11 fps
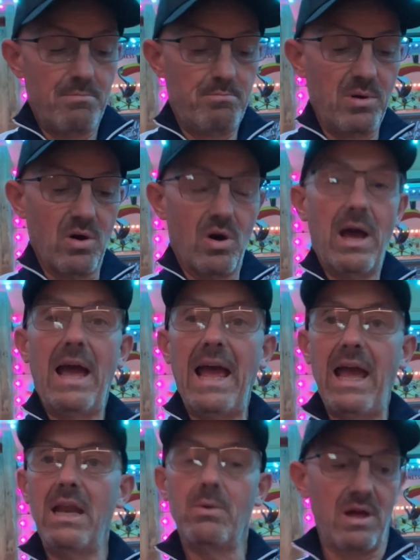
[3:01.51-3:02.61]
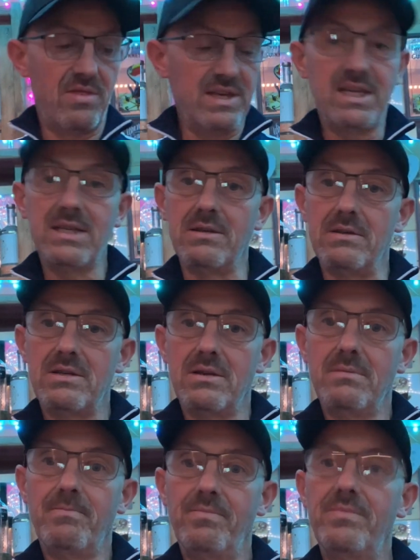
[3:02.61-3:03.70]
But anyway, this isn't.
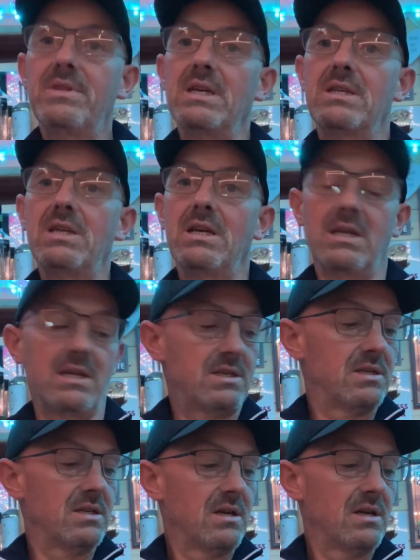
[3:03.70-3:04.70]
This is